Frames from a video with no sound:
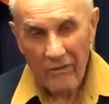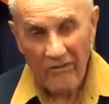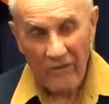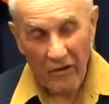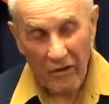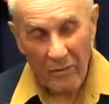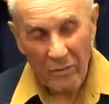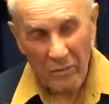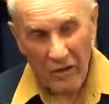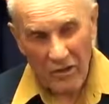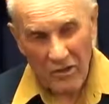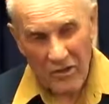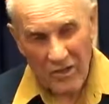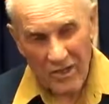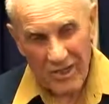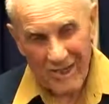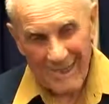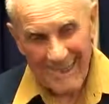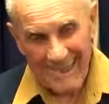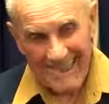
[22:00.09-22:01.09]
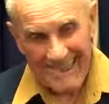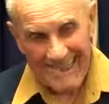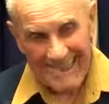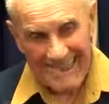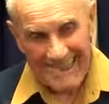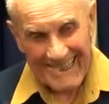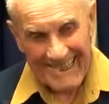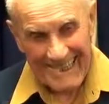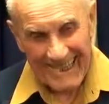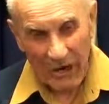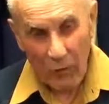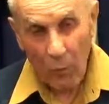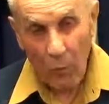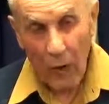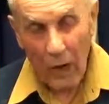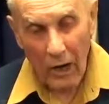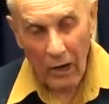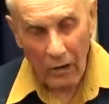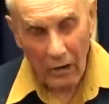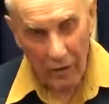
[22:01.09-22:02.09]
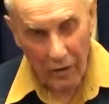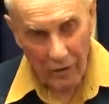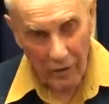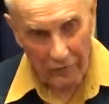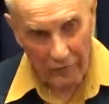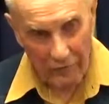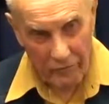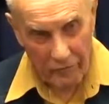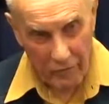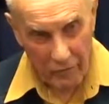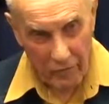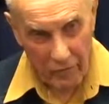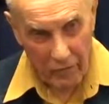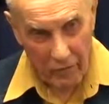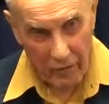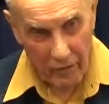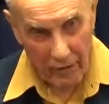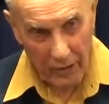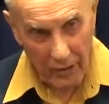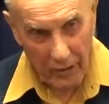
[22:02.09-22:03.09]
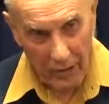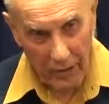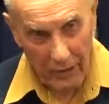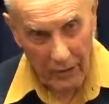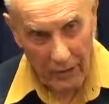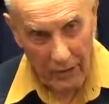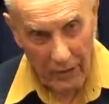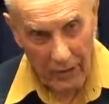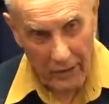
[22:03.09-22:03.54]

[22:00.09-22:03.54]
very much aware of going on